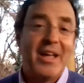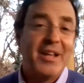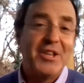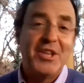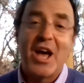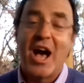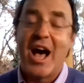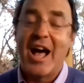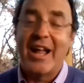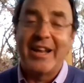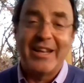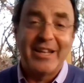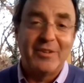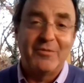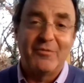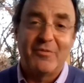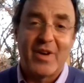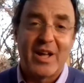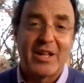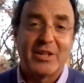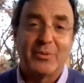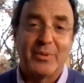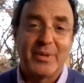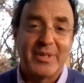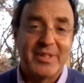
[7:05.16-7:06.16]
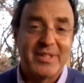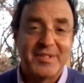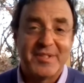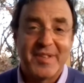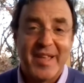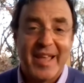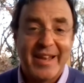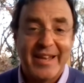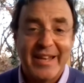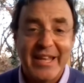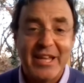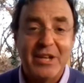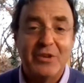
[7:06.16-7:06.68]
not in following the
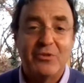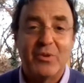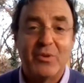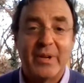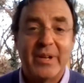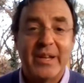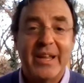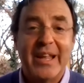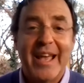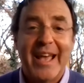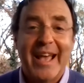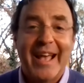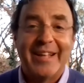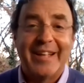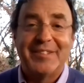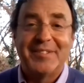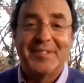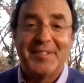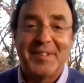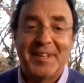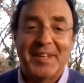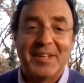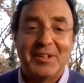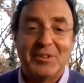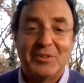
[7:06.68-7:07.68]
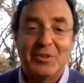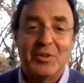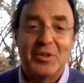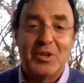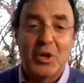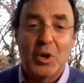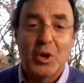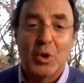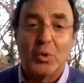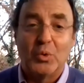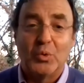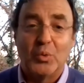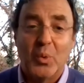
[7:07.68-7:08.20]
Sanhedrin and sticking to the
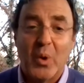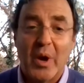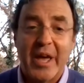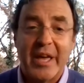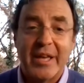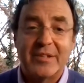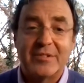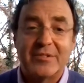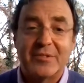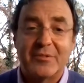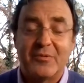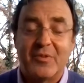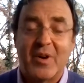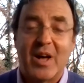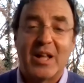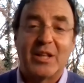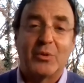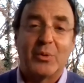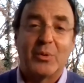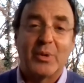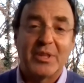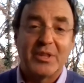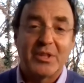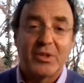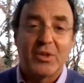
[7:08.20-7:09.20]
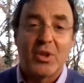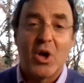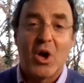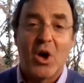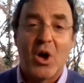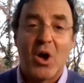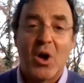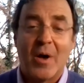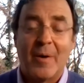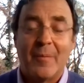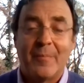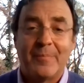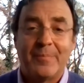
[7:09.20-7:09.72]
old ways of following the
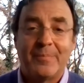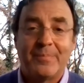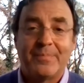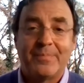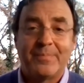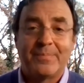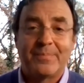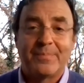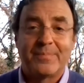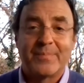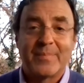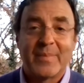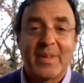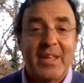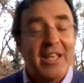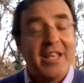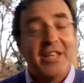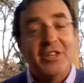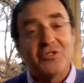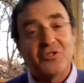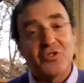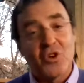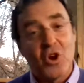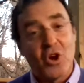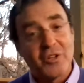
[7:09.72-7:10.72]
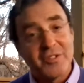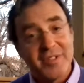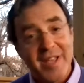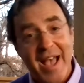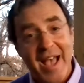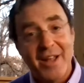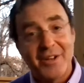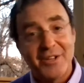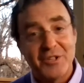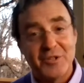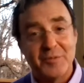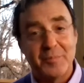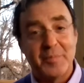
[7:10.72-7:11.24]
law. He starts
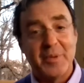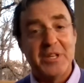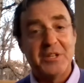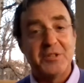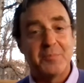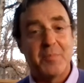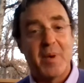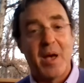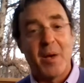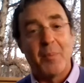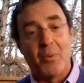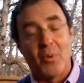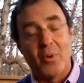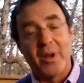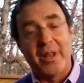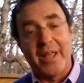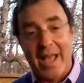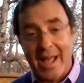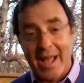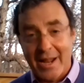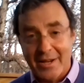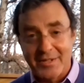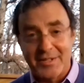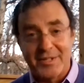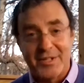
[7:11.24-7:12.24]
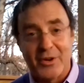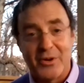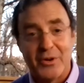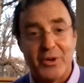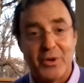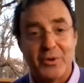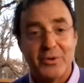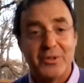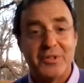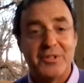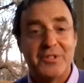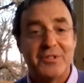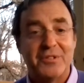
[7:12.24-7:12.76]
out his speech by pointing out, as Sarah
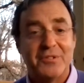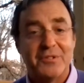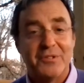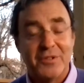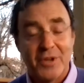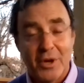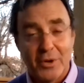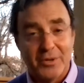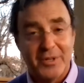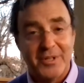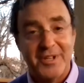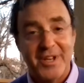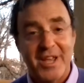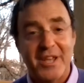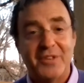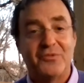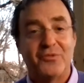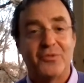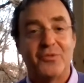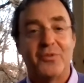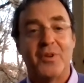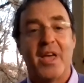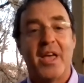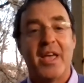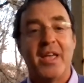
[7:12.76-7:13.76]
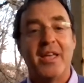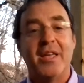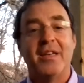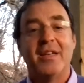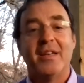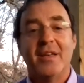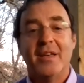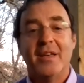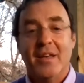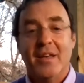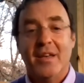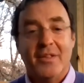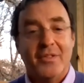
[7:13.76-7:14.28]
noted yesterday,
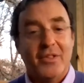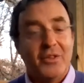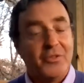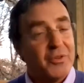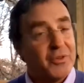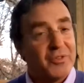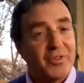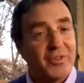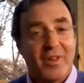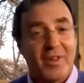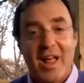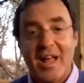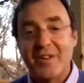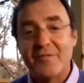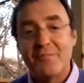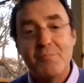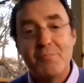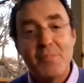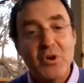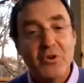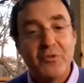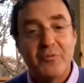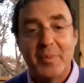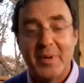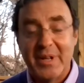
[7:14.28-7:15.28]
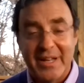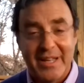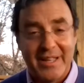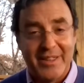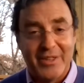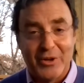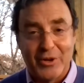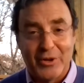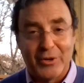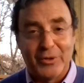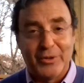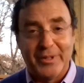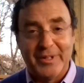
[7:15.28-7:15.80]
that there's a lot of movement in
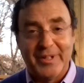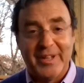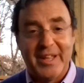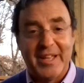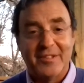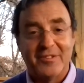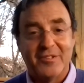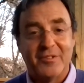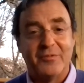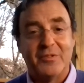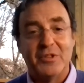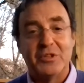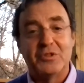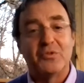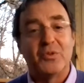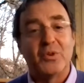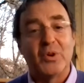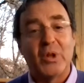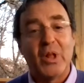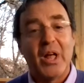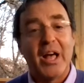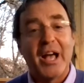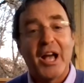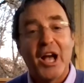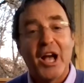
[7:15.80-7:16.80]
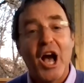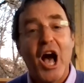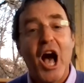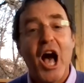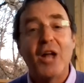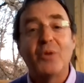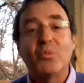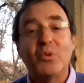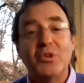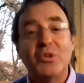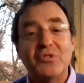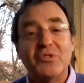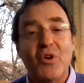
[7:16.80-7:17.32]
the early days of Israel, and
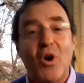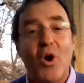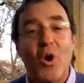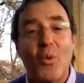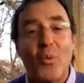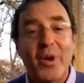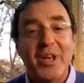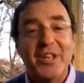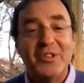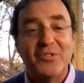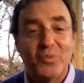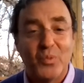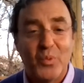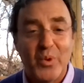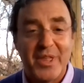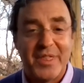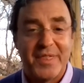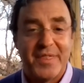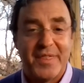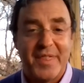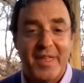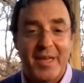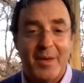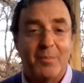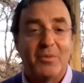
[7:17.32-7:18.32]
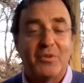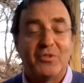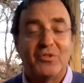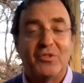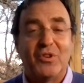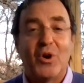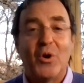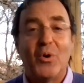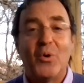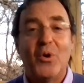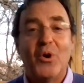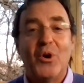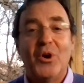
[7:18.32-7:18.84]
God was always with them.
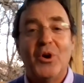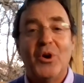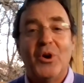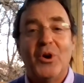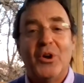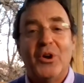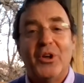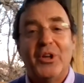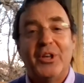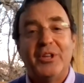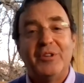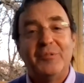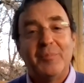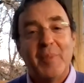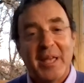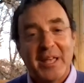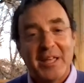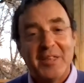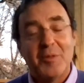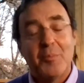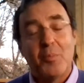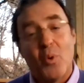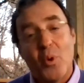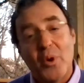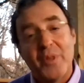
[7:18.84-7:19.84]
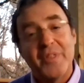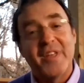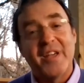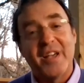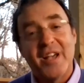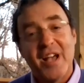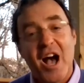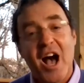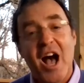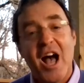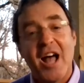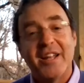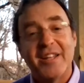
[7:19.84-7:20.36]
So he's making the point that
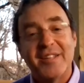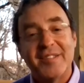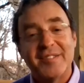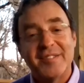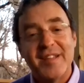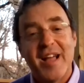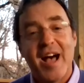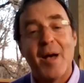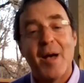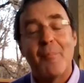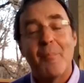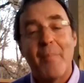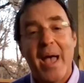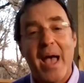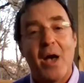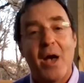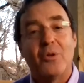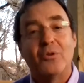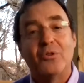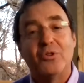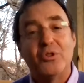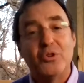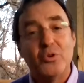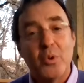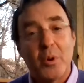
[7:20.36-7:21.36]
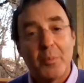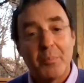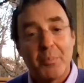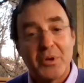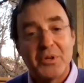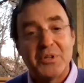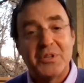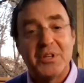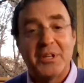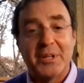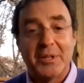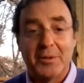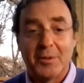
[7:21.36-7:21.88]
God is not bound to a
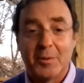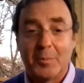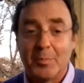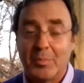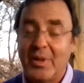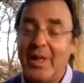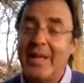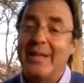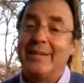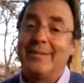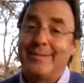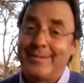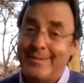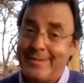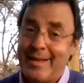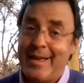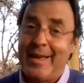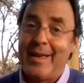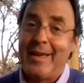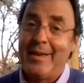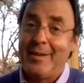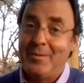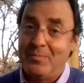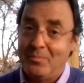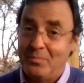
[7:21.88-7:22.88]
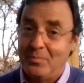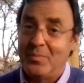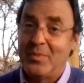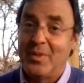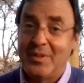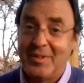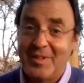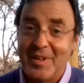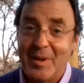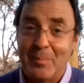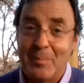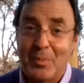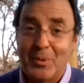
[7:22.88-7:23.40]
particular place, say the
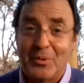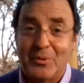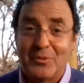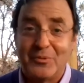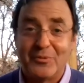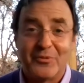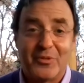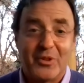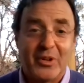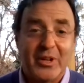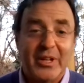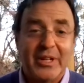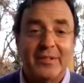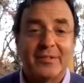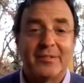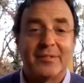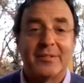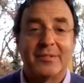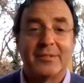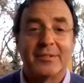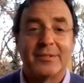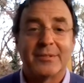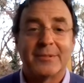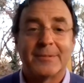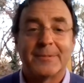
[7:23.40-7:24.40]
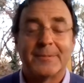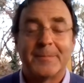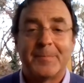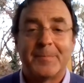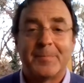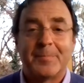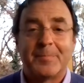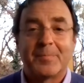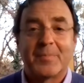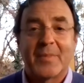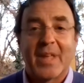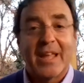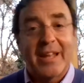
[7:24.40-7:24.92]
temple, for instance.
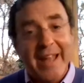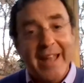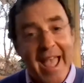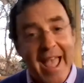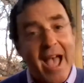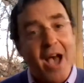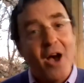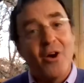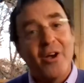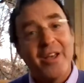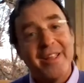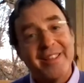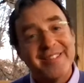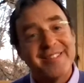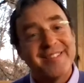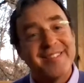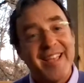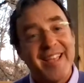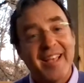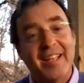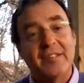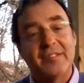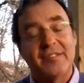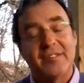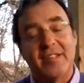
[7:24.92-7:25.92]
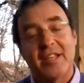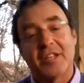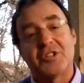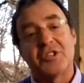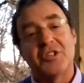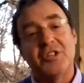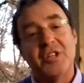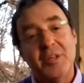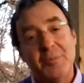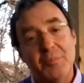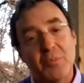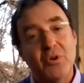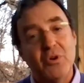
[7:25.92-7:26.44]
And now in the second section,
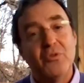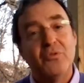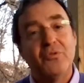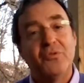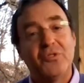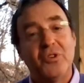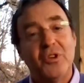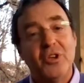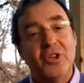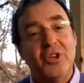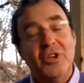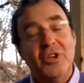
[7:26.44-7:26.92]
he moves